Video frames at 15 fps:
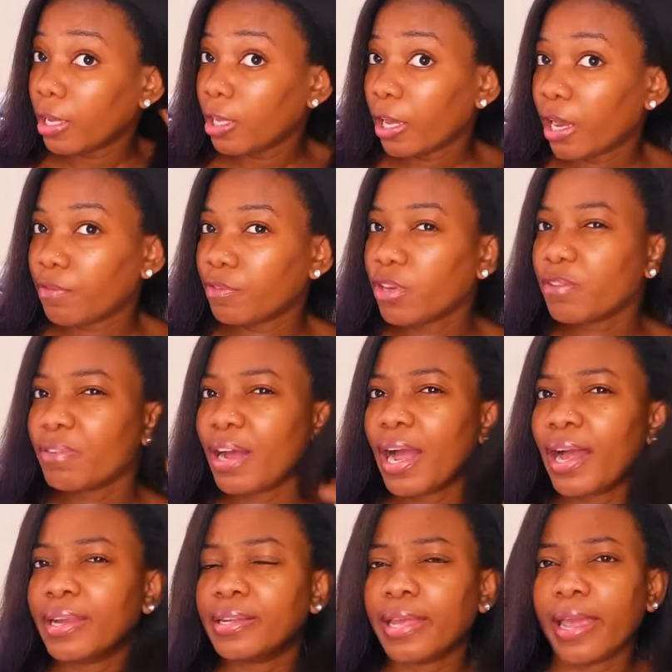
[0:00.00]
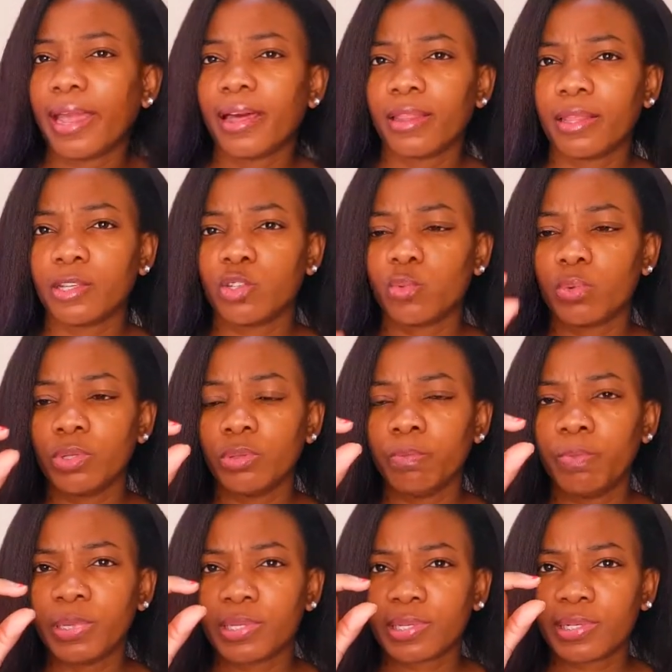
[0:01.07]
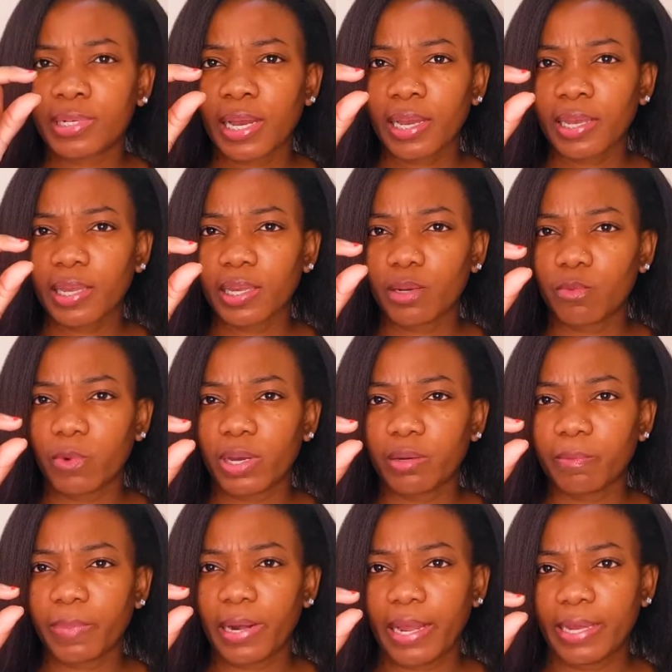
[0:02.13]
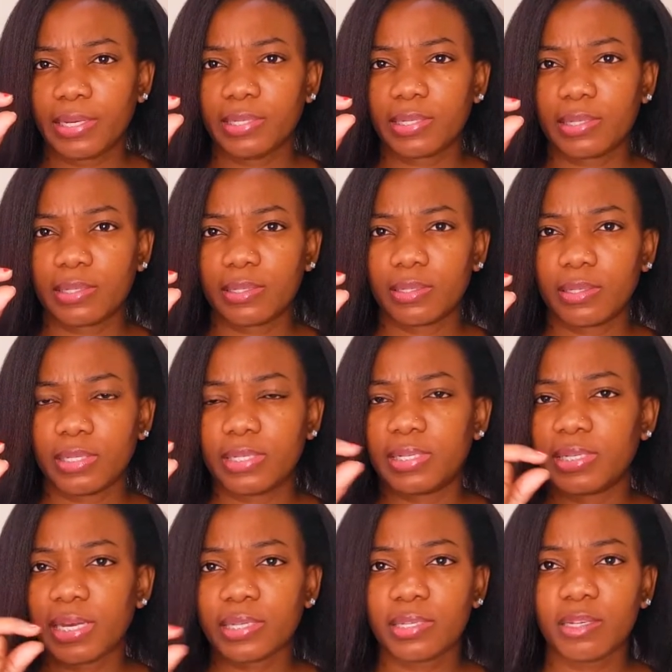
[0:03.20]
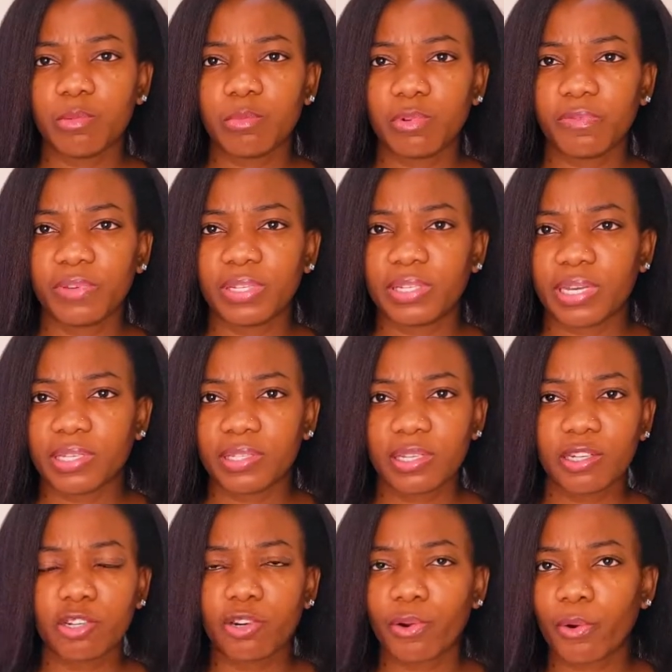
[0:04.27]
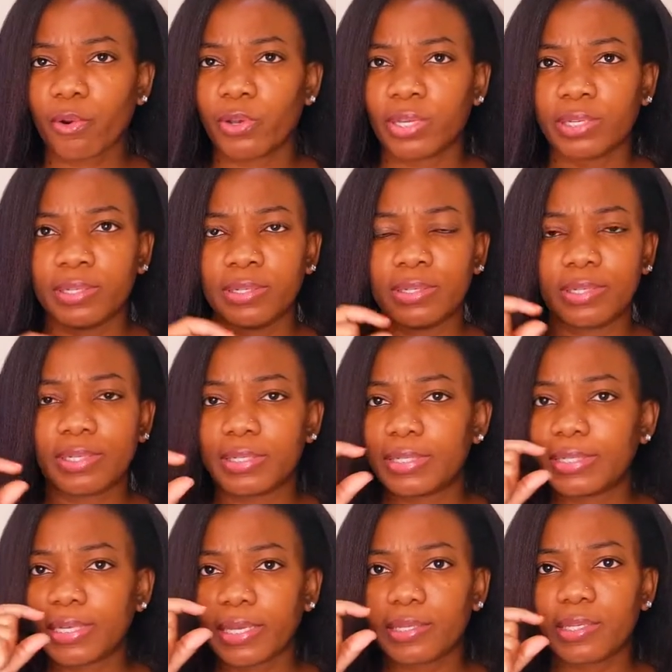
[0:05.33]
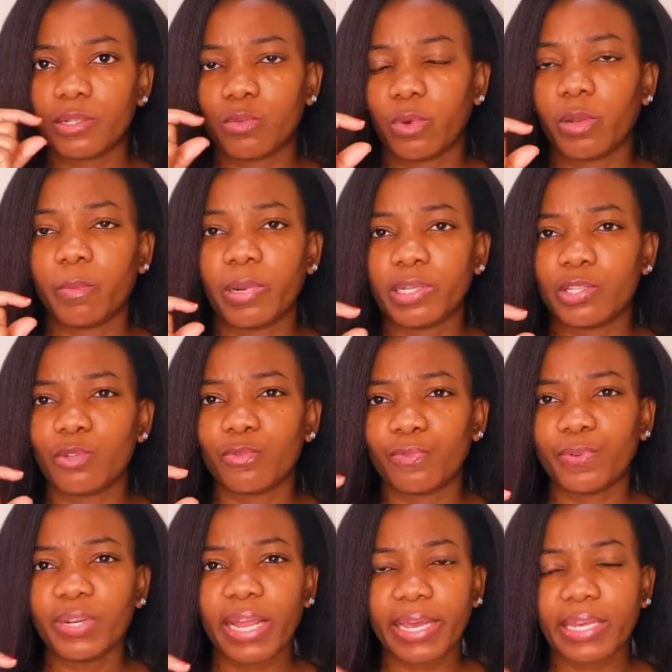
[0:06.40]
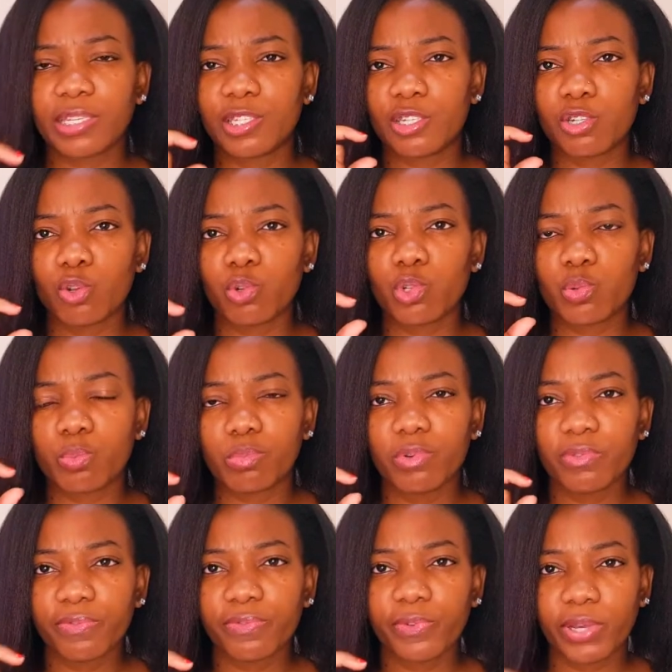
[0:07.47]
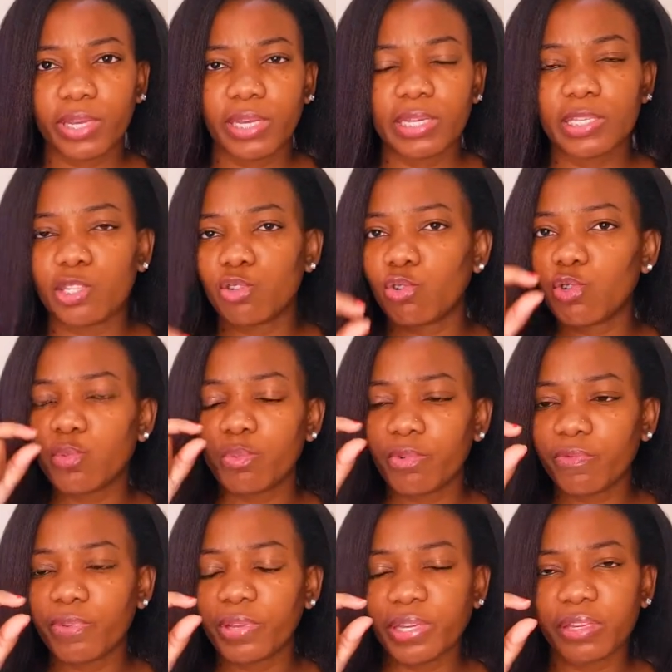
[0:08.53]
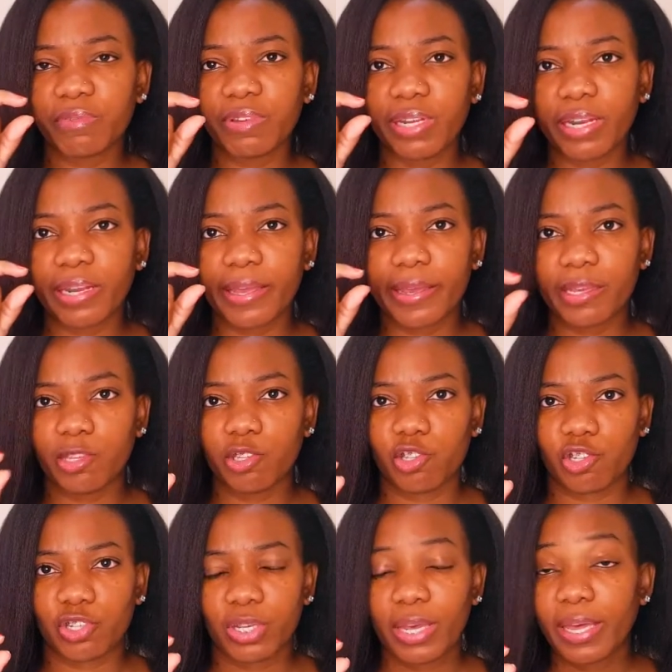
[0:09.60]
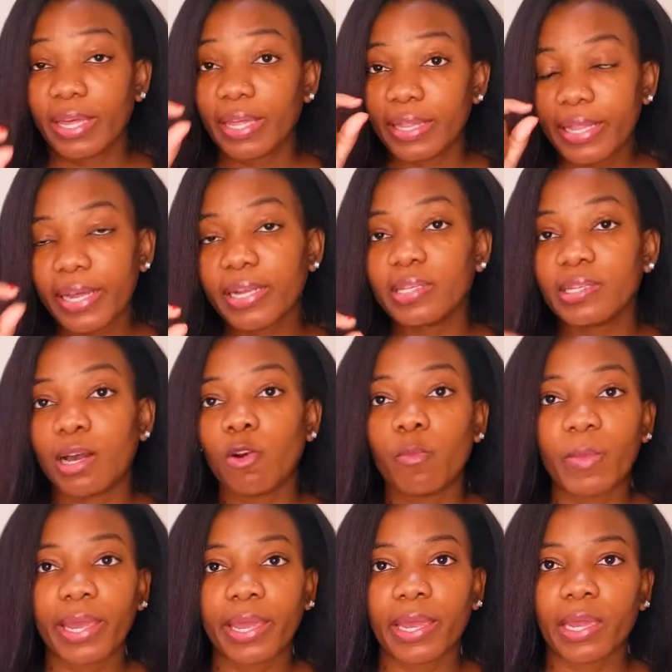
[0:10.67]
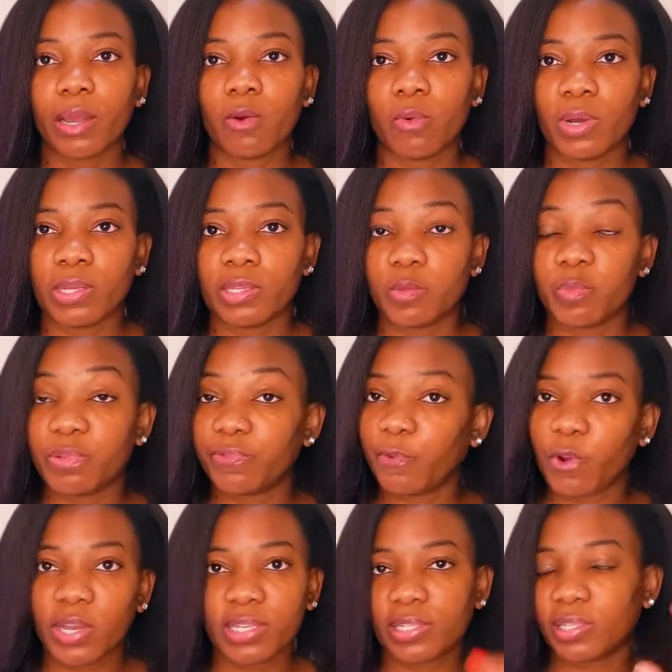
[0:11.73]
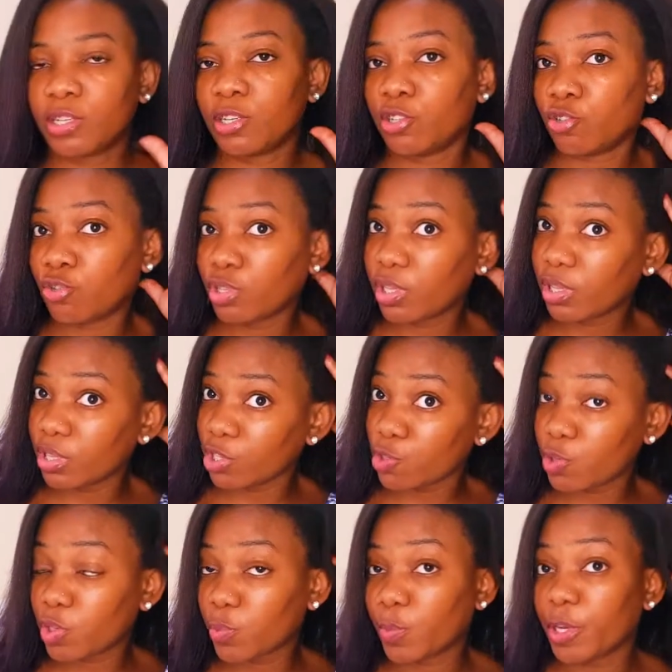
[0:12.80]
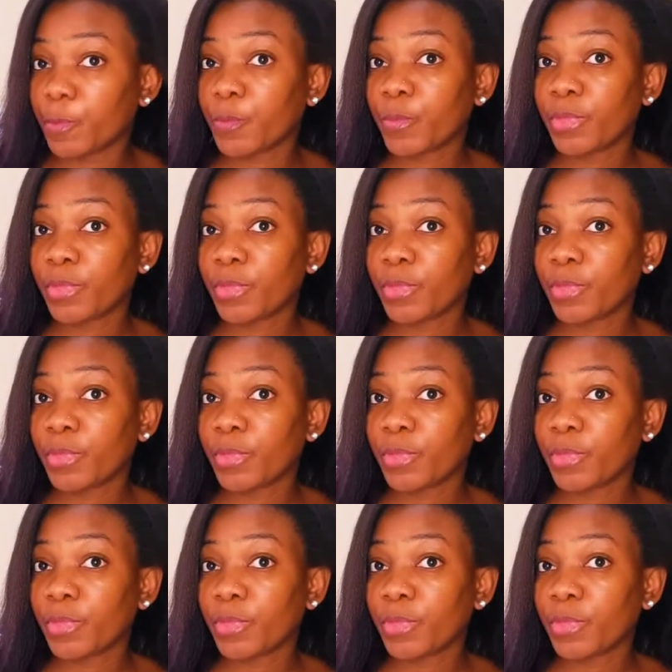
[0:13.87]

Have you ever had hair that will be stuck in one place? It doesn't move, it doesn't grow, it's just in one place. You feel like it's not moving. It's not moving even an inch. That is how my hair was before I started using this treatment.